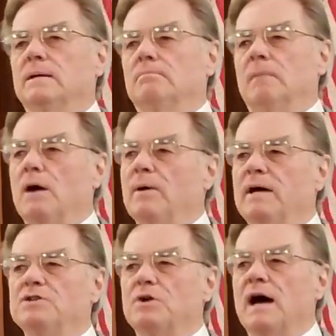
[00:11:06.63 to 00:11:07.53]
My
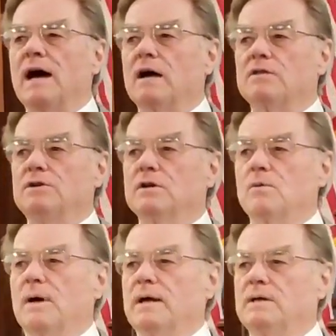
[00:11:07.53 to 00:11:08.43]
ways are higher than your
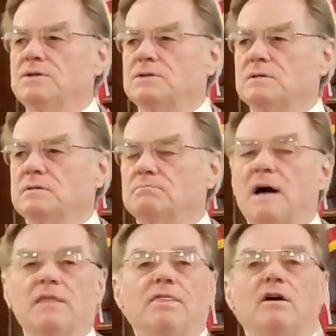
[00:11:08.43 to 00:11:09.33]
ways.
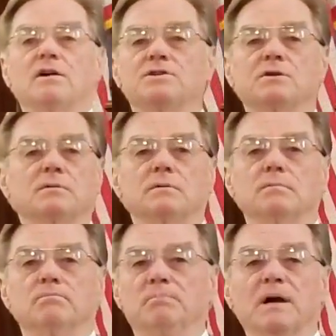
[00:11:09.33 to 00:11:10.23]
My thoughts are
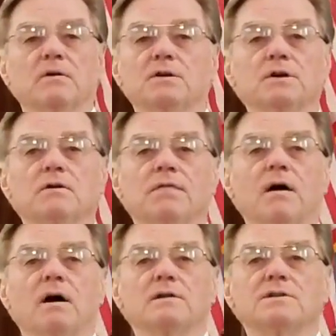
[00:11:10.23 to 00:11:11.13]
bigger than your
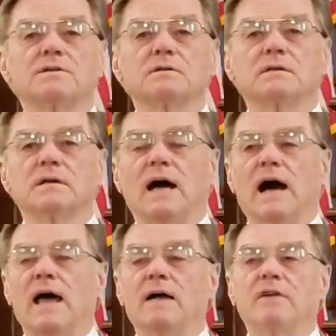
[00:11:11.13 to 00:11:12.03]
thoughts.
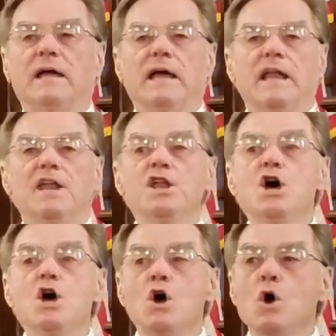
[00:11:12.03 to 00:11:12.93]
I have a
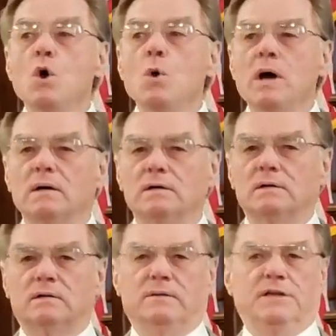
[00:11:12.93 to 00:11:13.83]

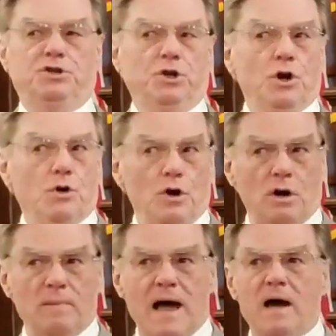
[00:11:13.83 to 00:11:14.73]
new, that you don't know
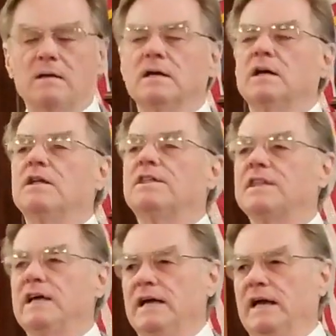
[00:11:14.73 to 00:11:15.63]
about,
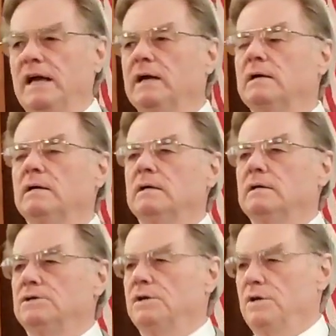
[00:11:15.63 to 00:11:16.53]
thing
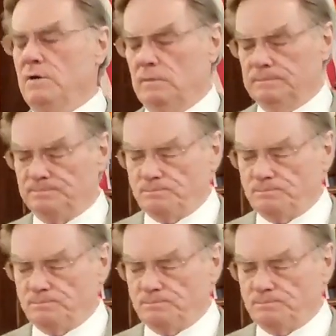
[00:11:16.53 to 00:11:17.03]
to do.